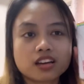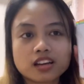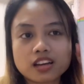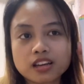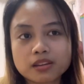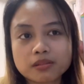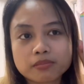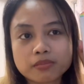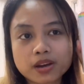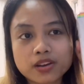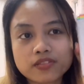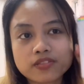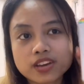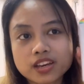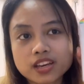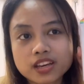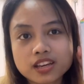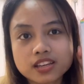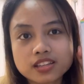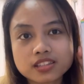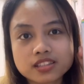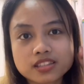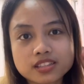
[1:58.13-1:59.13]
and my
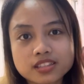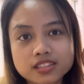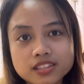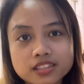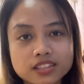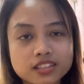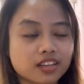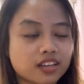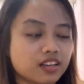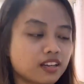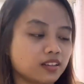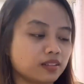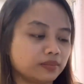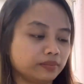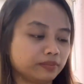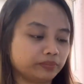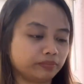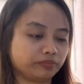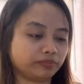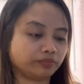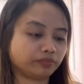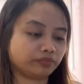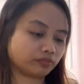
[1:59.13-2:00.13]
face. Yeah.
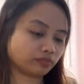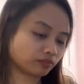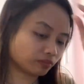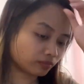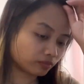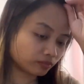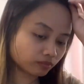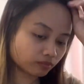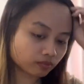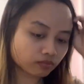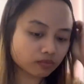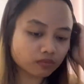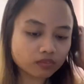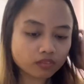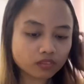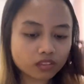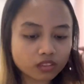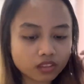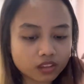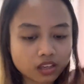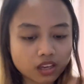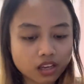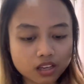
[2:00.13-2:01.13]

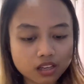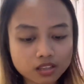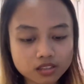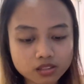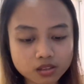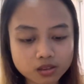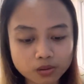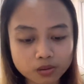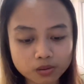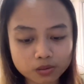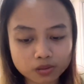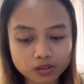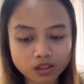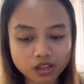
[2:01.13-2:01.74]
Okay, so